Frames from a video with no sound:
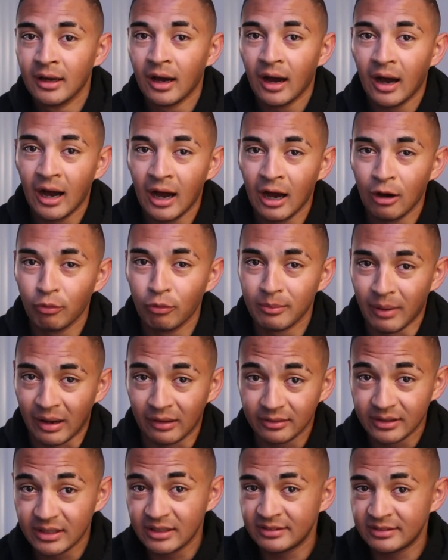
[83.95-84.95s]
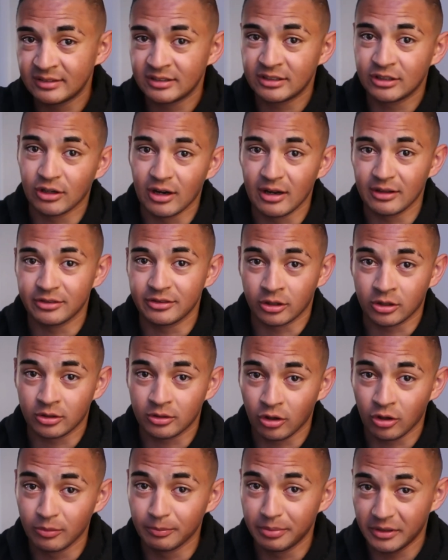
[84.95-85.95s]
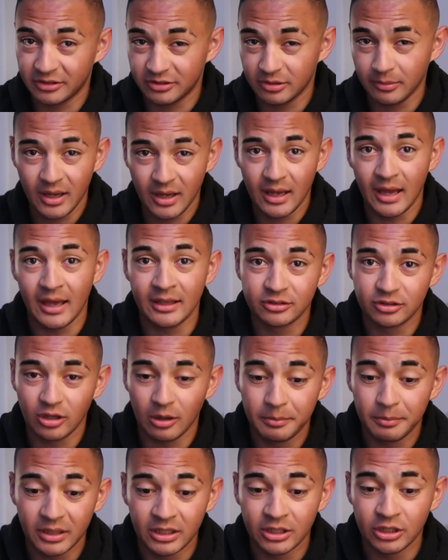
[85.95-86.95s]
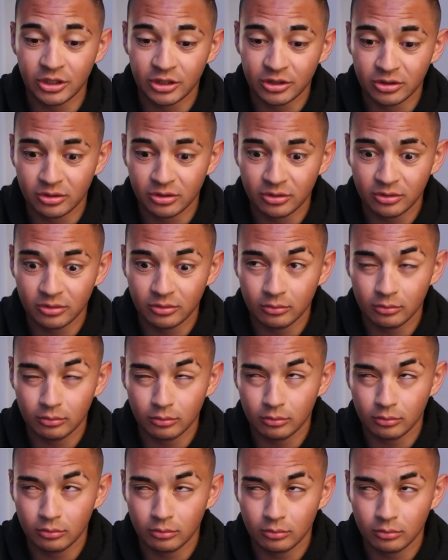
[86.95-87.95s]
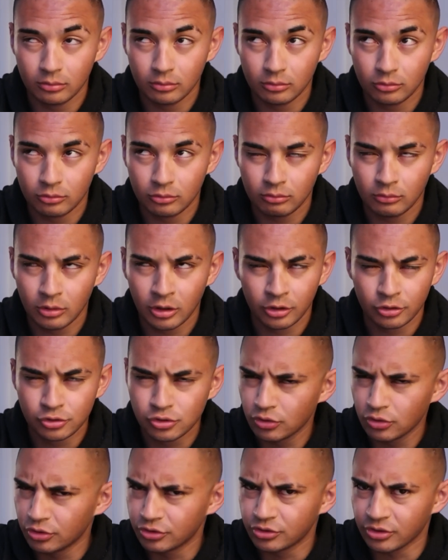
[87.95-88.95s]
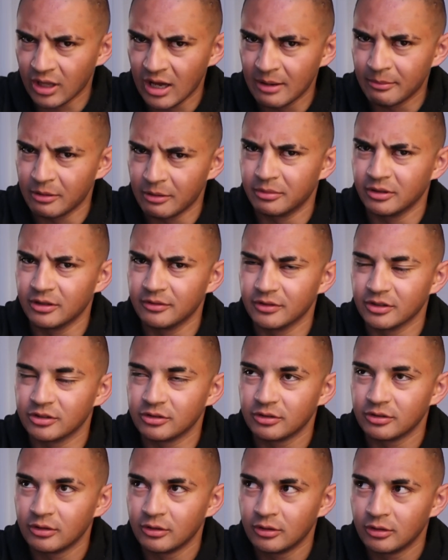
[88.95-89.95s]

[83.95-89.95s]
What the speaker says: When my lease here at the current place I'm at ends up in either June or July, but I believe it's